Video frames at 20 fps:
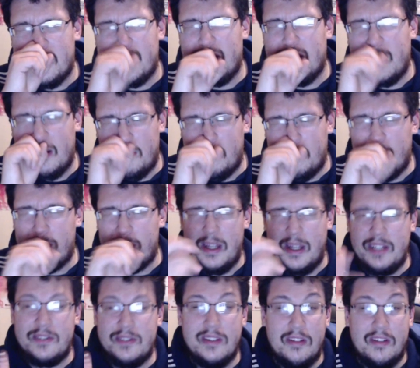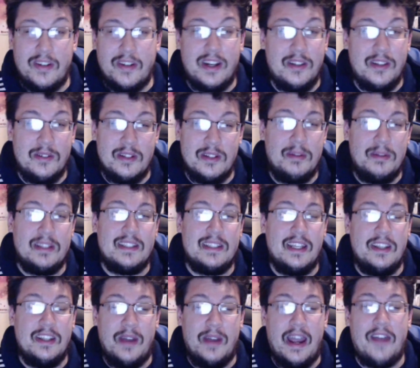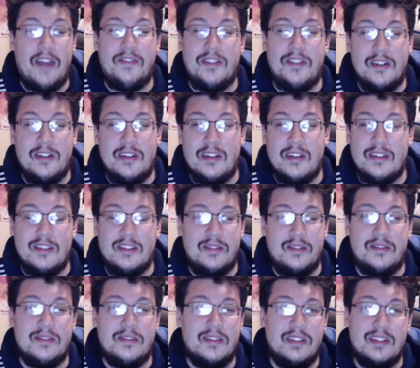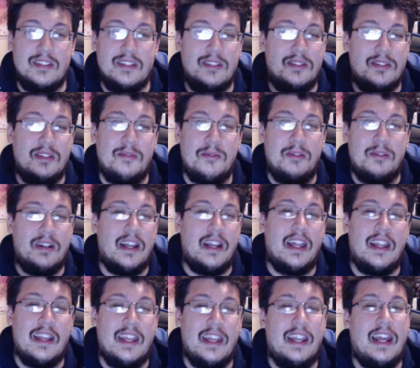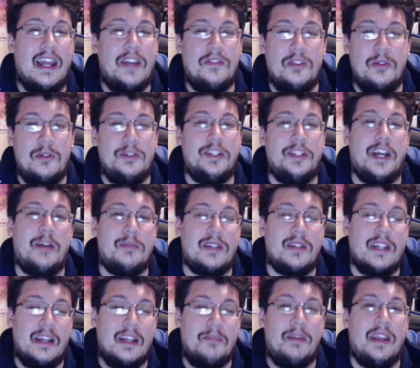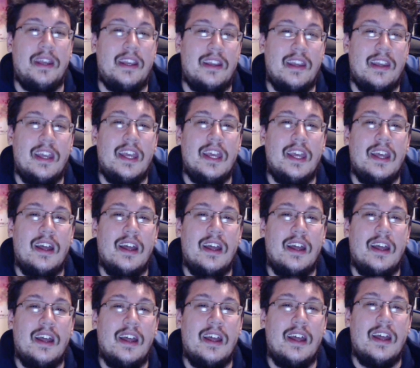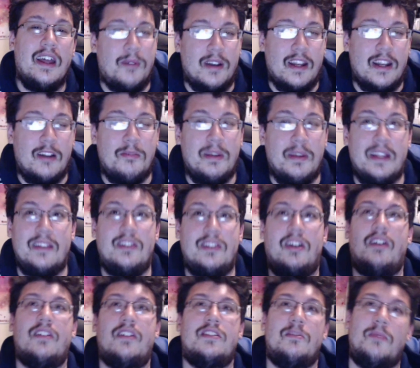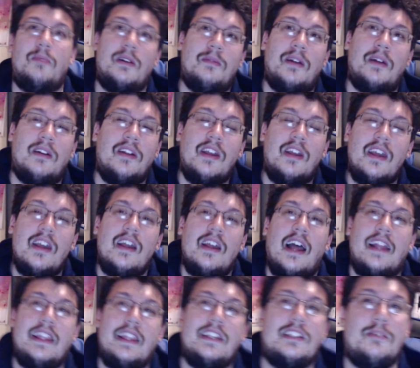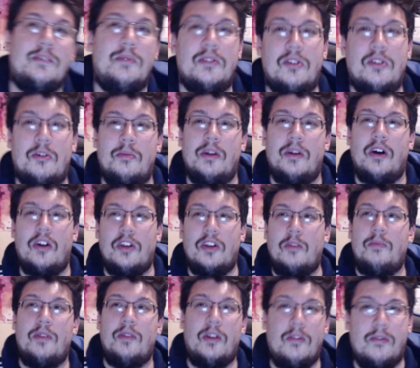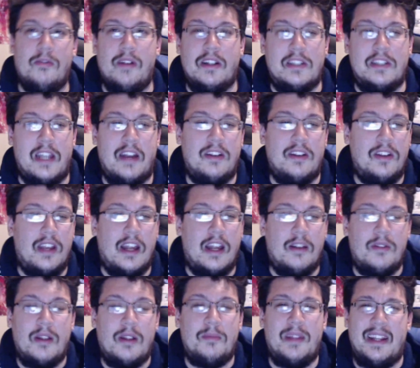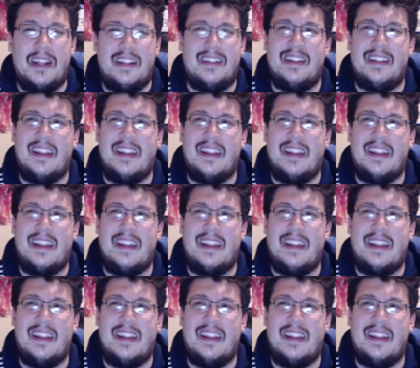getting more Patreon followers, I'm not saying you have to, listen, don't get me wrong. Again, I have two jobs. I make enough money. I don't make tons of money. I think someone told me, oh, you're rich, Aaron. I'm like,